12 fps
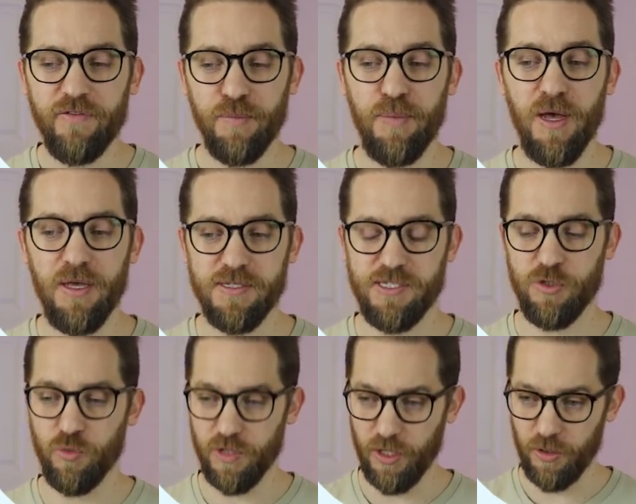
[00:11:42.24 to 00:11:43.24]
for
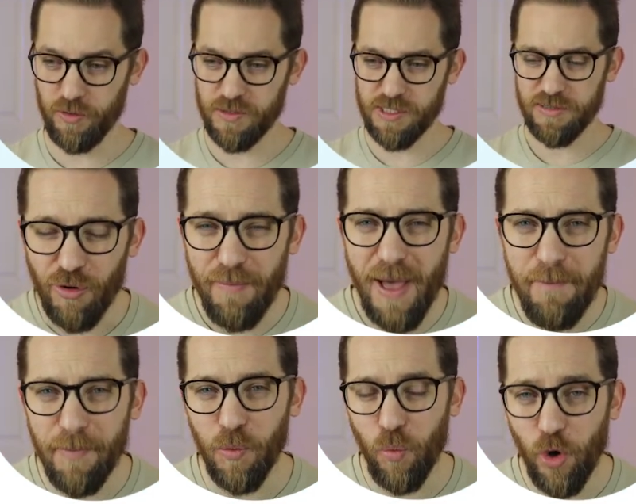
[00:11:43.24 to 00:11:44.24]
personal use,
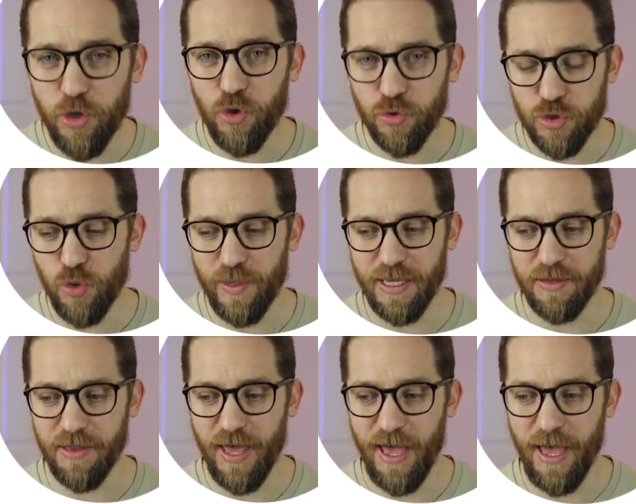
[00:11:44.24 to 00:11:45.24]
remember what you're
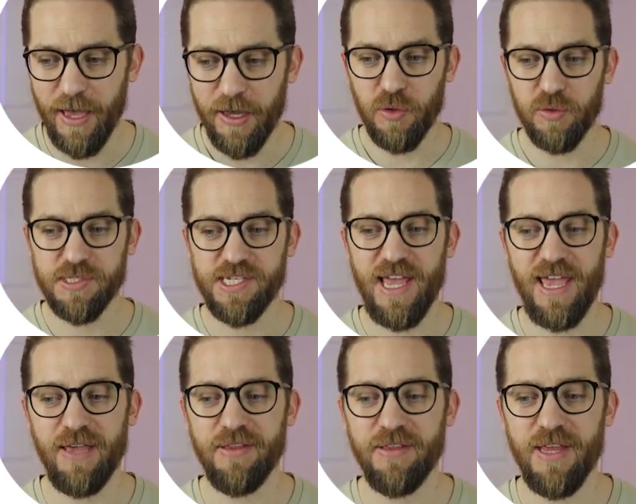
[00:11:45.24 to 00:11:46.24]
doing there. You're
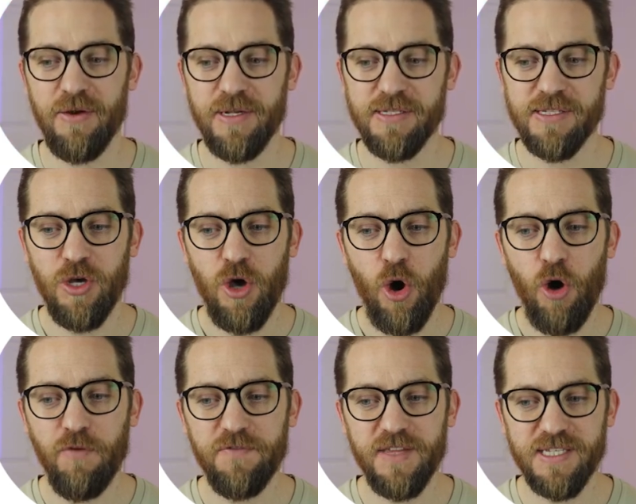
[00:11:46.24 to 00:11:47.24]
saying that there is,
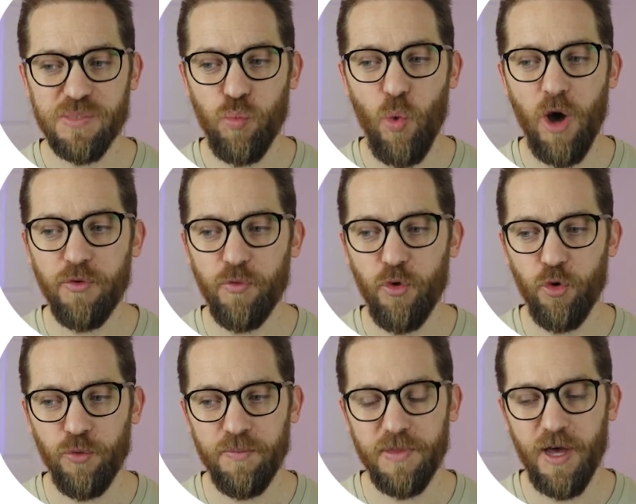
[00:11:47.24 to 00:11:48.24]
of this 1
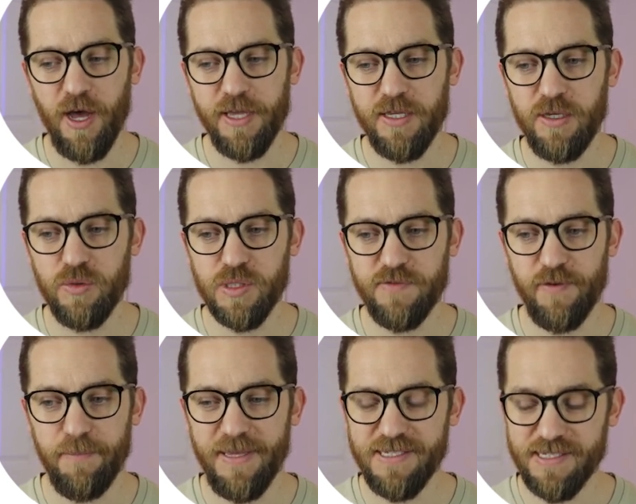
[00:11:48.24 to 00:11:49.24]
room that I use for
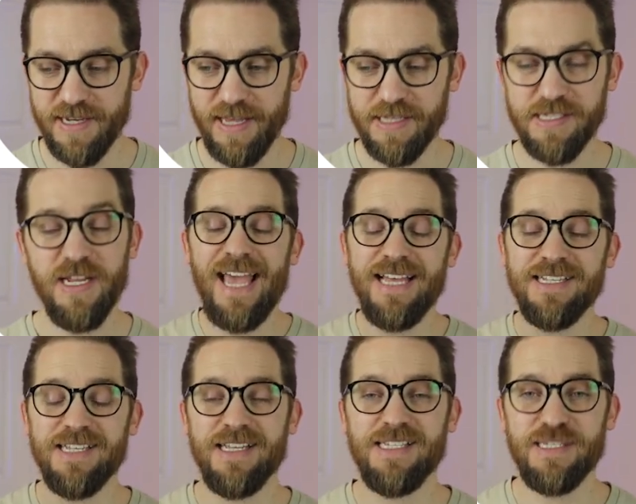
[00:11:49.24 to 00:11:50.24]
business, it
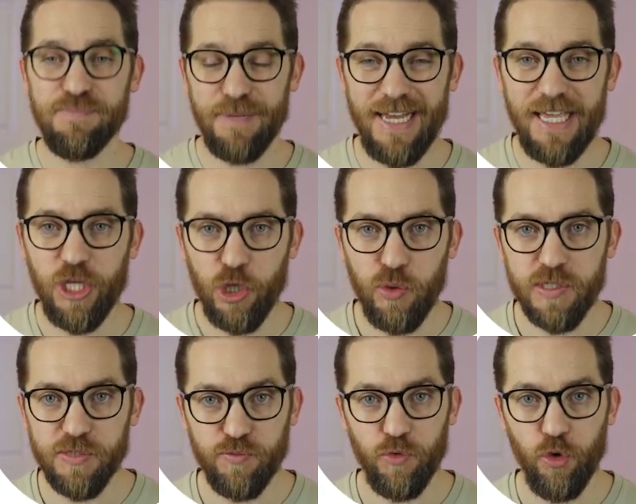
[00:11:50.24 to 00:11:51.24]
is a split
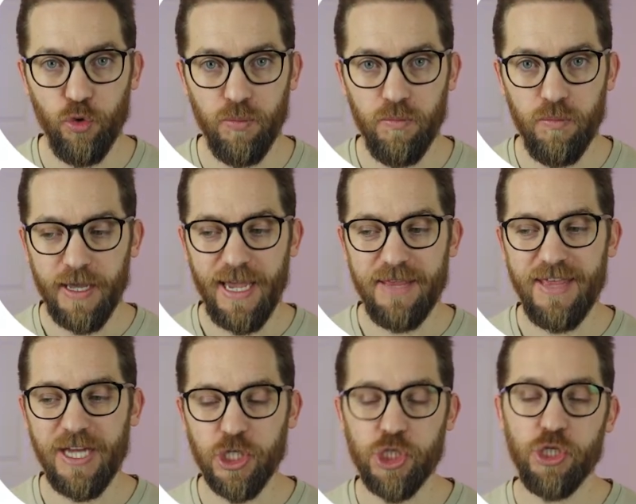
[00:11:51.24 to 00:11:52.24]
use room. Okay,
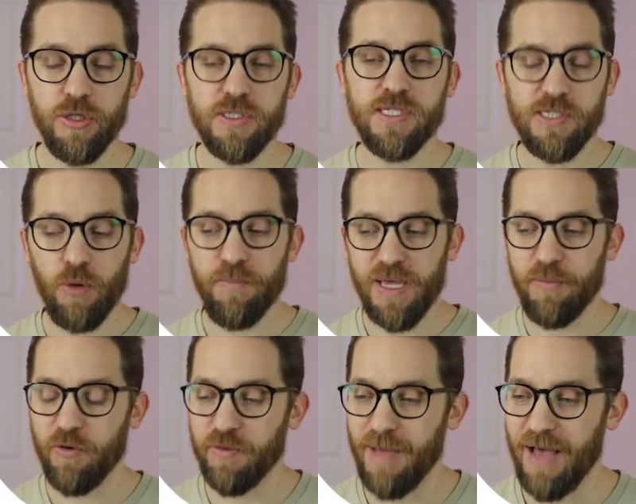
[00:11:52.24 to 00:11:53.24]
that should stop
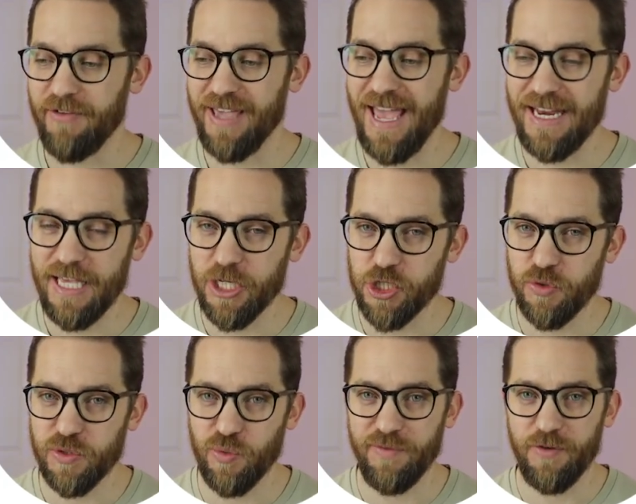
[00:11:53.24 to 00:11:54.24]
people from having any
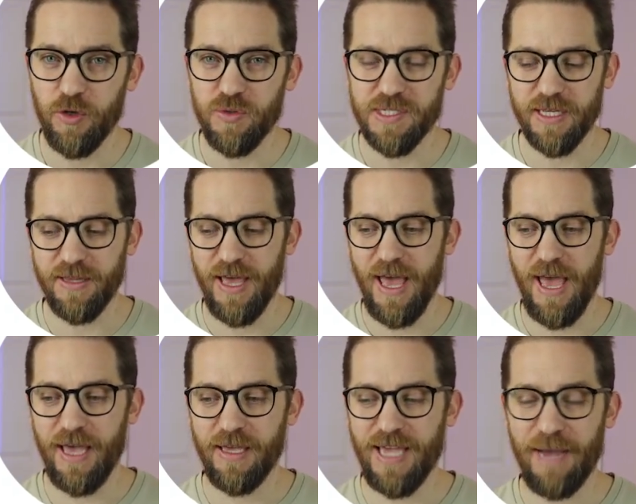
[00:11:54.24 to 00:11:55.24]
issues with losing
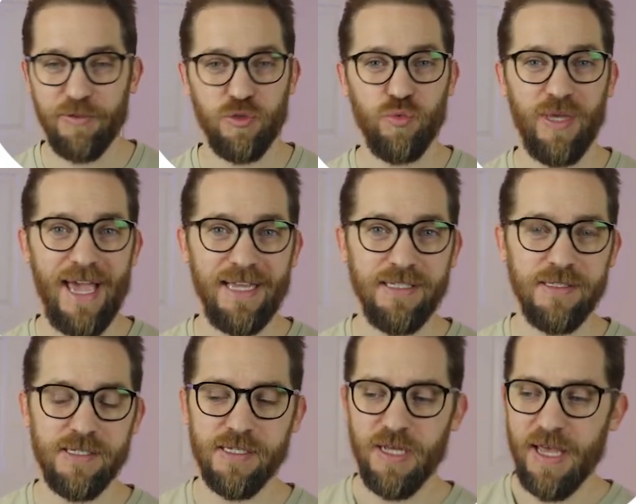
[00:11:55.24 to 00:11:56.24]
their capital
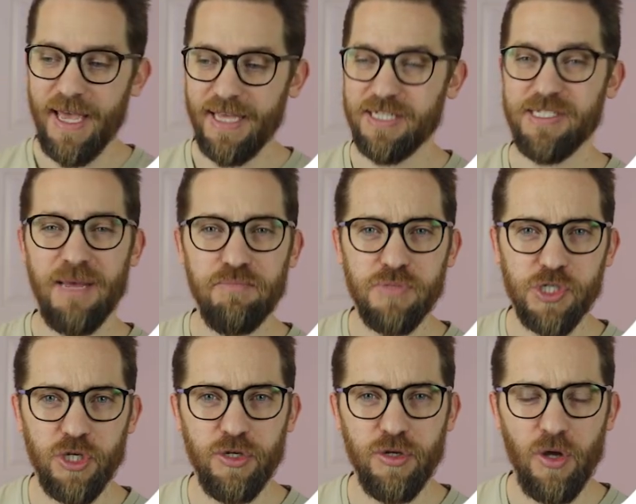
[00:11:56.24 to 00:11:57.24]
gains
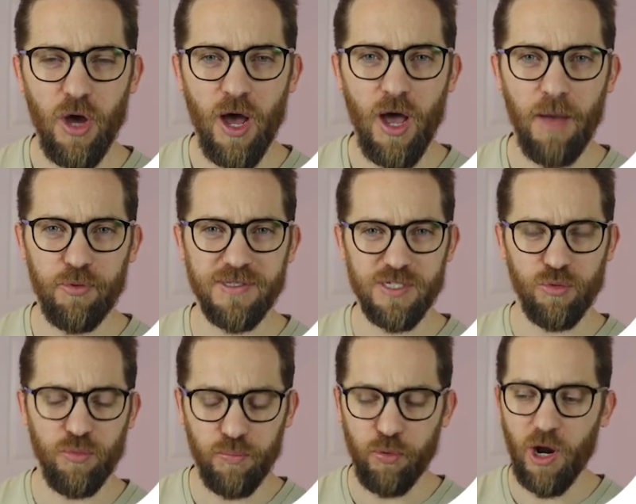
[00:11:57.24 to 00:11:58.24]
exemption,
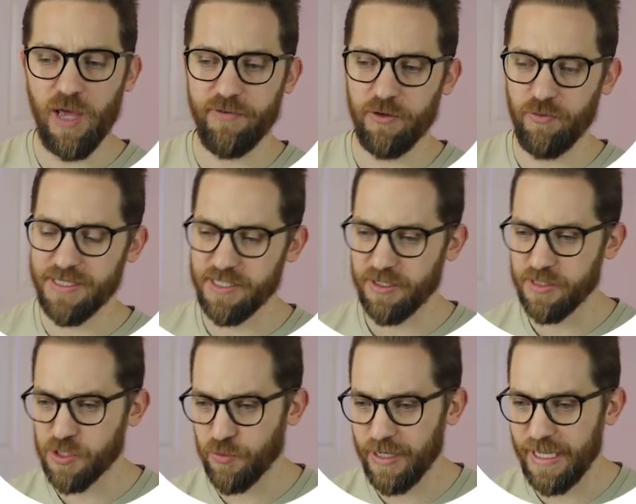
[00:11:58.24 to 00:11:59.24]
principal private
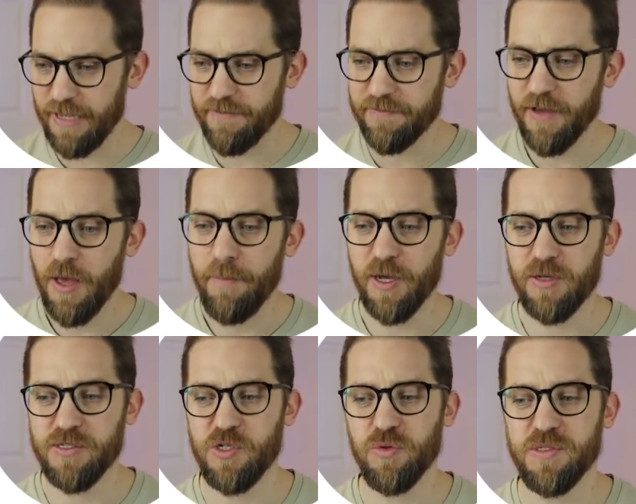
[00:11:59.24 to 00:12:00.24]
residence relief,
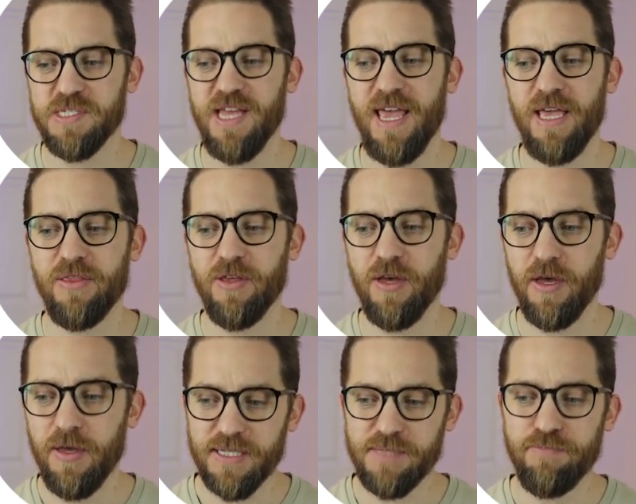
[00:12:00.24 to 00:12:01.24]
because you're saying
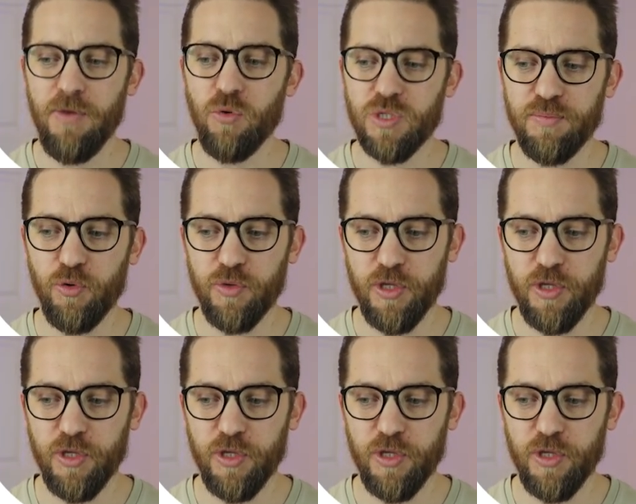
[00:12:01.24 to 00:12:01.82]
that it's multiple